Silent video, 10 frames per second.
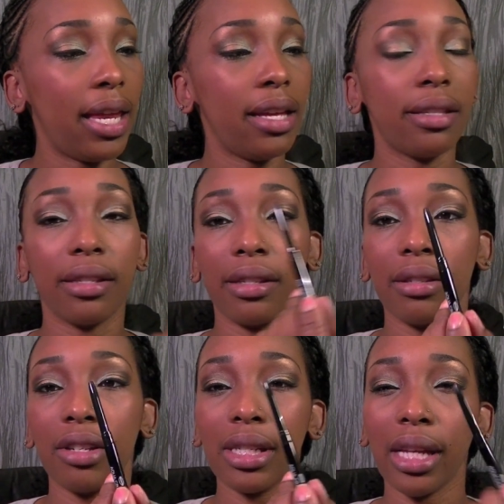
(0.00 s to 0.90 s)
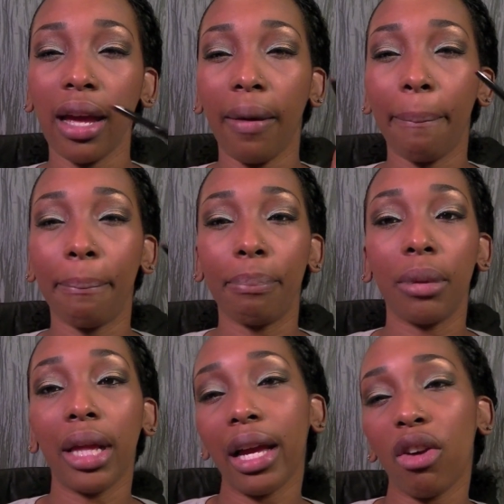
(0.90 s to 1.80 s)
it's just like a
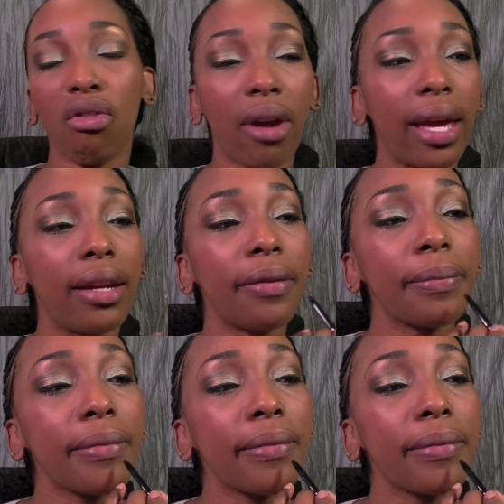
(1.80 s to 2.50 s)
red.